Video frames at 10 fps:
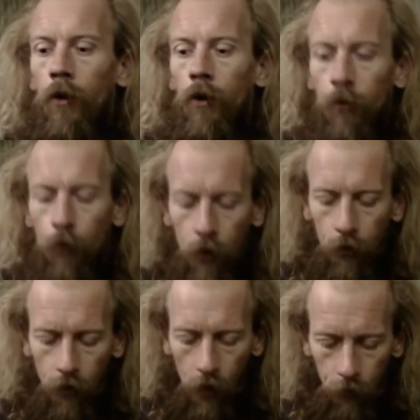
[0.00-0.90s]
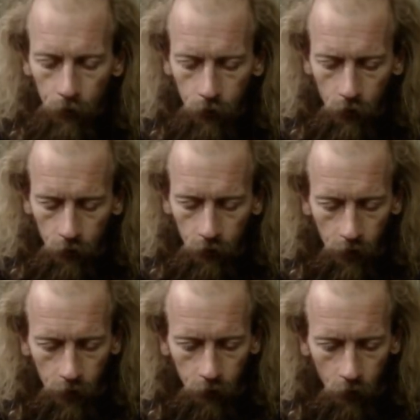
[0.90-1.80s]
So anyway, so that so the
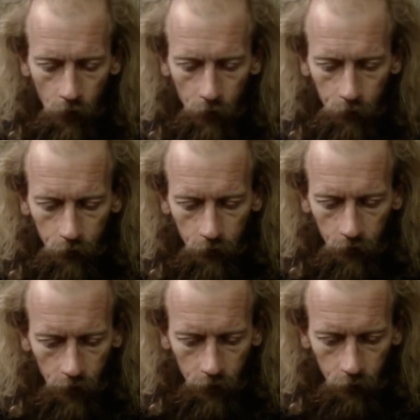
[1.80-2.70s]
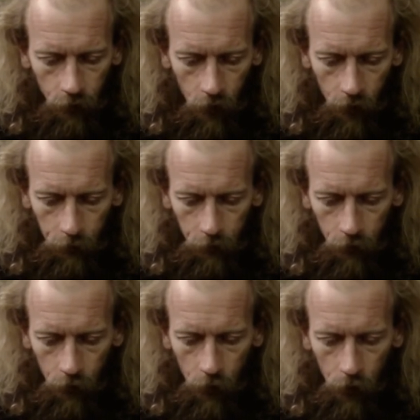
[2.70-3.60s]
second so that was the second time.
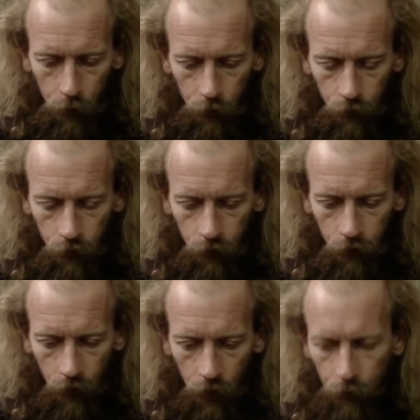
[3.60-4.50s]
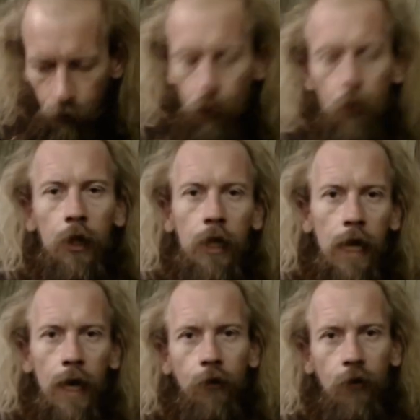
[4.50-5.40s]
So I was I was doing the
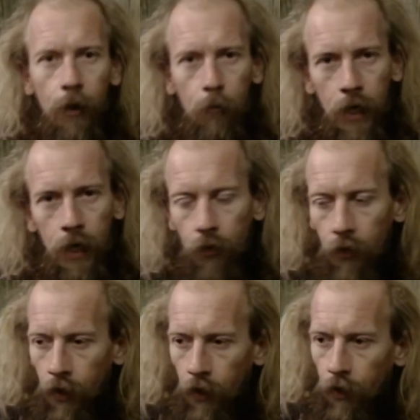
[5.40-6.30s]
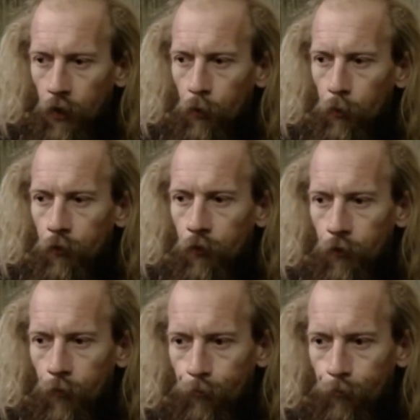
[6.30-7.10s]
AJ Miller thing, and I was